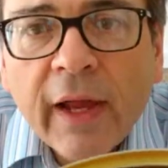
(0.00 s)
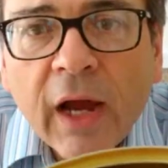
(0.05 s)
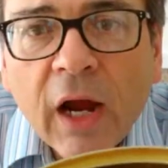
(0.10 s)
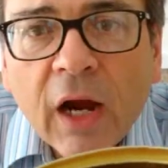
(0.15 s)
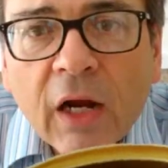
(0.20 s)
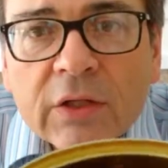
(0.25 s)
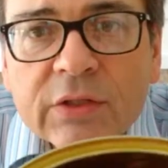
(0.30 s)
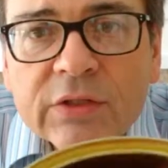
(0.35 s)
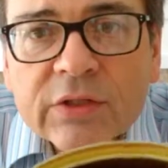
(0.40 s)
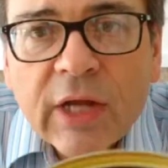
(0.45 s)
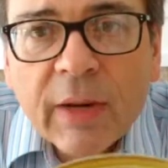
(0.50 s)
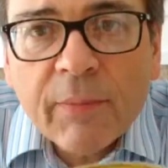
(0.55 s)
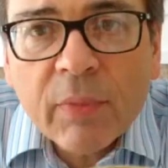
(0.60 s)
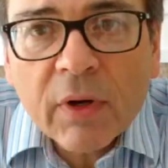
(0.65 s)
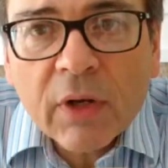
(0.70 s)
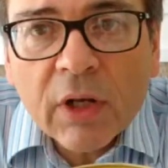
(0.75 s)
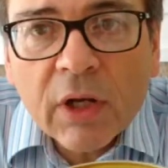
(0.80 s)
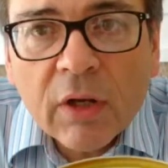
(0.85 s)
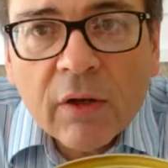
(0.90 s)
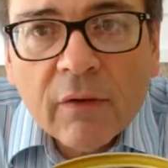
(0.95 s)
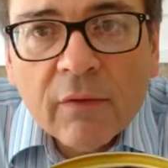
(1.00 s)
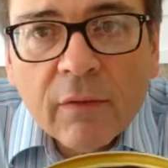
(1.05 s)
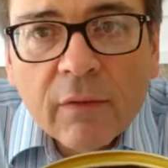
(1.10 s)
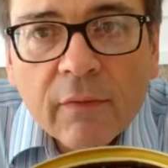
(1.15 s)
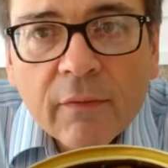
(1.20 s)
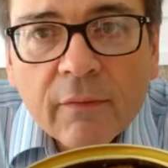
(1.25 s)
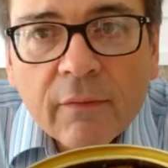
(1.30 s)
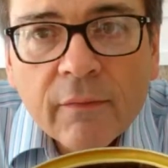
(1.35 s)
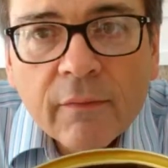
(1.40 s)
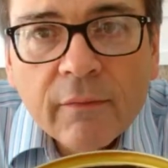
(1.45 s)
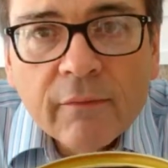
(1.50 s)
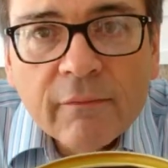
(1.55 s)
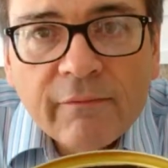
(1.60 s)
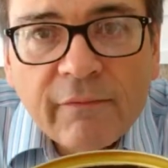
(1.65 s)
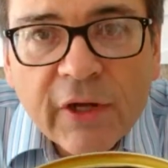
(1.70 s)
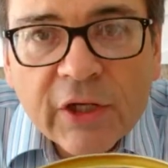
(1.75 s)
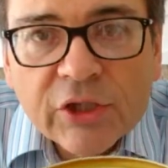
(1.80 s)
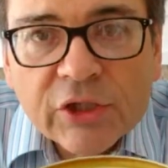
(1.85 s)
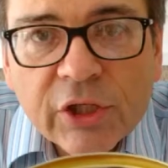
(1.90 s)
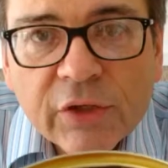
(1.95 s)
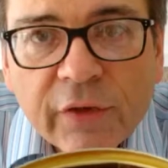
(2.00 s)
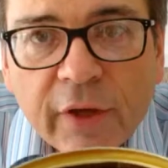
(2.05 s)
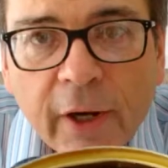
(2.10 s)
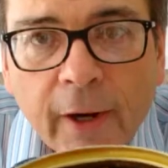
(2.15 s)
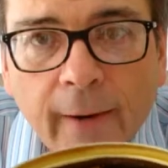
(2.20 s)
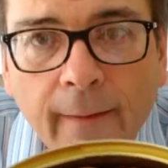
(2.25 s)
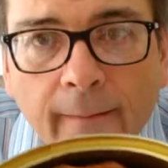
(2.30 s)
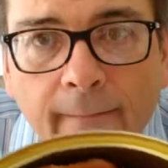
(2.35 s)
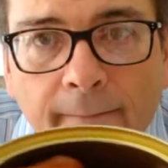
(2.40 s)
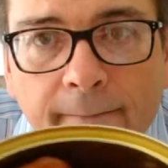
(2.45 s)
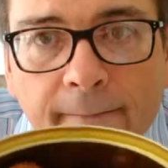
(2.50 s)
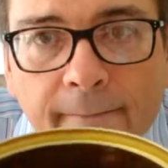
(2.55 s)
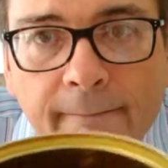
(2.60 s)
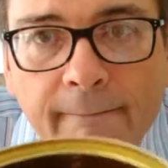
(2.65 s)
are separate little fish in there.